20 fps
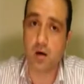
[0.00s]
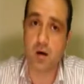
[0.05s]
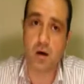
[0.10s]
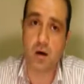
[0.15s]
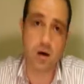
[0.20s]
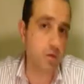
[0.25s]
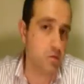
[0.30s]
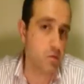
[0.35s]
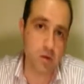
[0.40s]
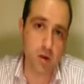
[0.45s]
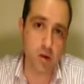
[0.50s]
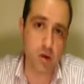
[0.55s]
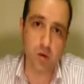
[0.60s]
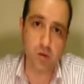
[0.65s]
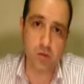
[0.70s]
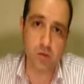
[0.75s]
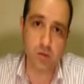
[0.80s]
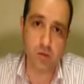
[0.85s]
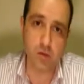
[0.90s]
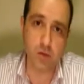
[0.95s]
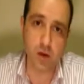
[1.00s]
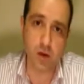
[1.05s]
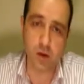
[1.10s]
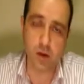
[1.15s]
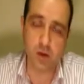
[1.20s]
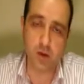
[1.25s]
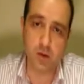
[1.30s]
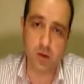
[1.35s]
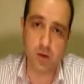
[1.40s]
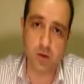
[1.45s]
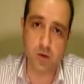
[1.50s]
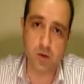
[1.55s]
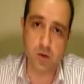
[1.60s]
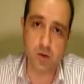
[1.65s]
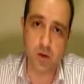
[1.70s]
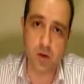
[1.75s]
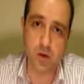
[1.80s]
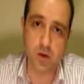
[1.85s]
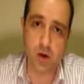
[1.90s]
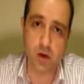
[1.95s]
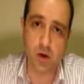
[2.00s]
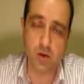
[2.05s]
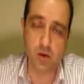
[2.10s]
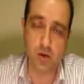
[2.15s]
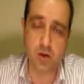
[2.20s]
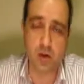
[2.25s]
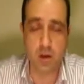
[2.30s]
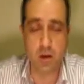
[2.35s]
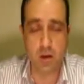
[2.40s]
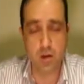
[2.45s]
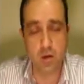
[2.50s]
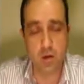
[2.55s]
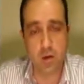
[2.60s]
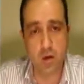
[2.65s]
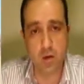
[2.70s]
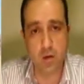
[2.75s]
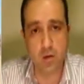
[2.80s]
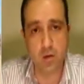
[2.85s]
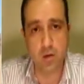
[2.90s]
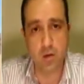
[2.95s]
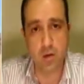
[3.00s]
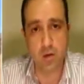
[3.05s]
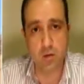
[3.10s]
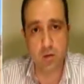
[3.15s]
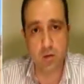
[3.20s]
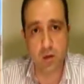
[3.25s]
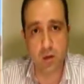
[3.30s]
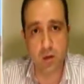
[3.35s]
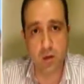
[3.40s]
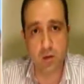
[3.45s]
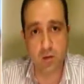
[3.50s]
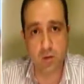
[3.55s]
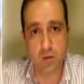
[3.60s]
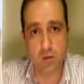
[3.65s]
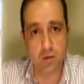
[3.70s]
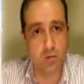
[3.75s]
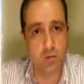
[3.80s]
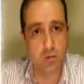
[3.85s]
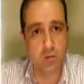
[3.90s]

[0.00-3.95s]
flooding to Syria, are deciding to go to Syria to